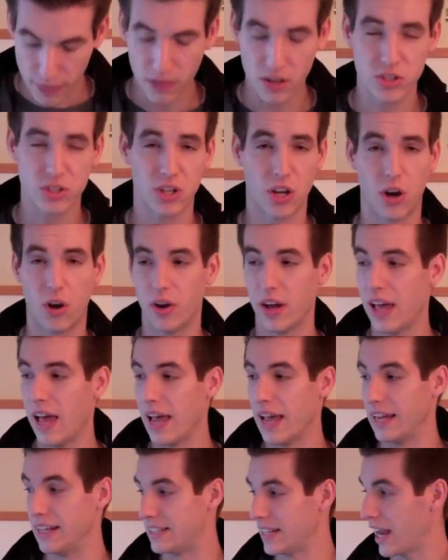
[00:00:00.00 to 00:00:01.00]
So
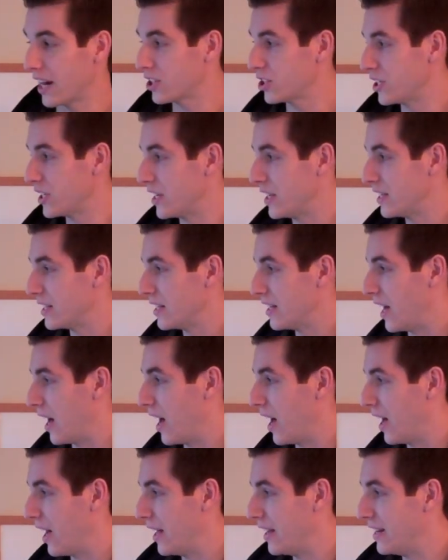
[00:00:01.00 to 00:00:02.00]
it's actually
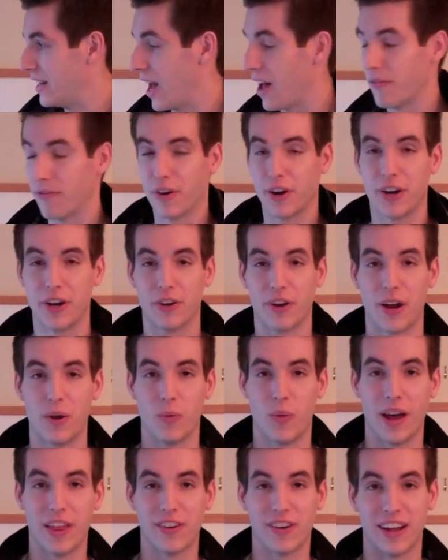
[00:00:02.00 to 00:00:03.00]
not very great
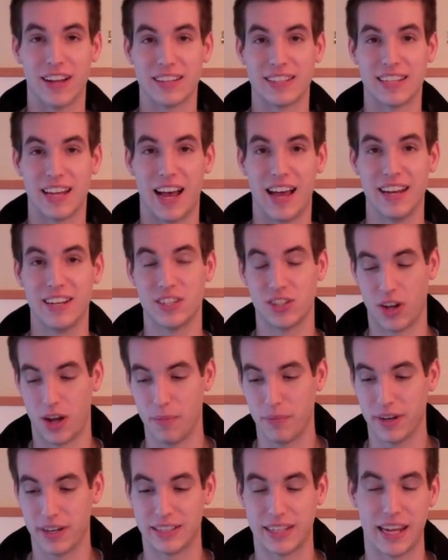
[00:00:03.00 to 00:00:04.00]
weather outside, so I'm
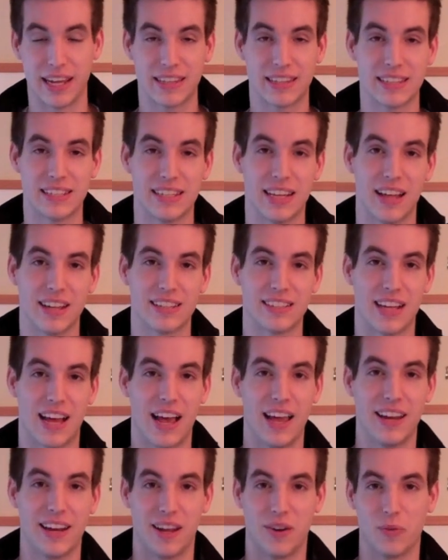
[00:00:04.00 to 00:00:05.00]
going to take this
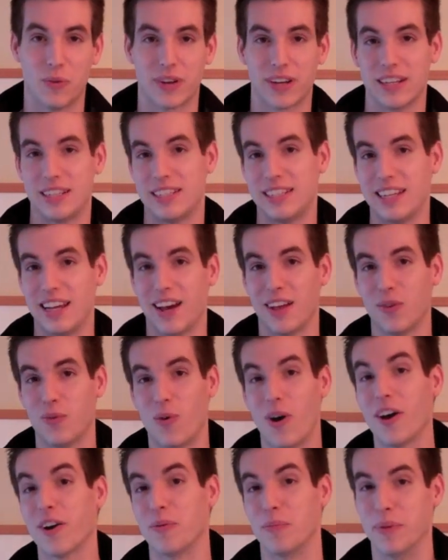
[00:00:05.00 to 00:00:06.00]
outside and we're going to see how the
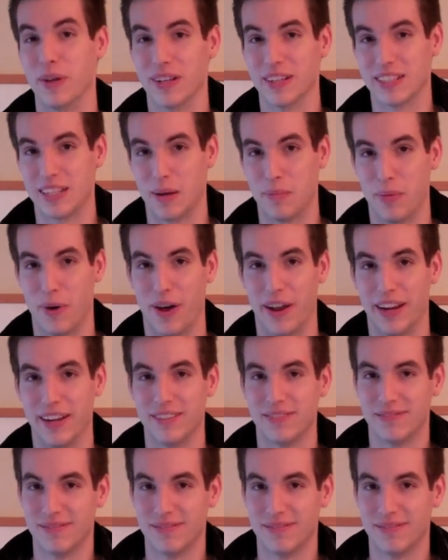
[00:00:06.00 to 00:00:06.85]
water builds up on it.